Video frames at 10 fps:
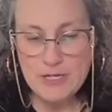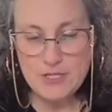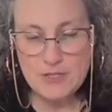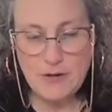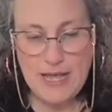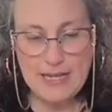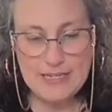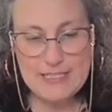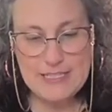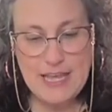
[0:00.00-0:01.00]
just go
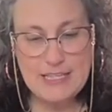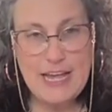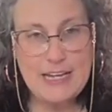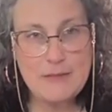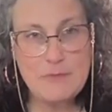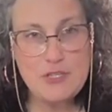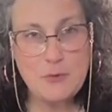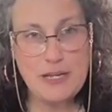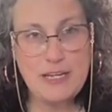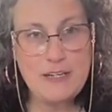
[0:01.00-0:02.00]
ahead and slide that in
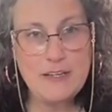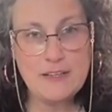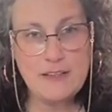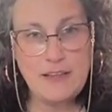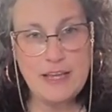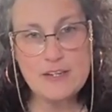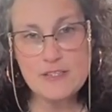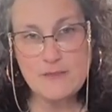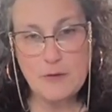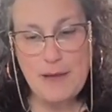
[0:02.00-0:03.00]
between the
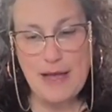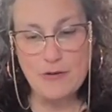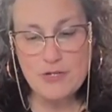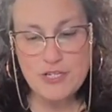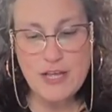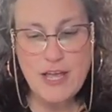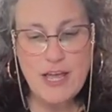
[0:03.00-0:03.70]
layers of your pouch.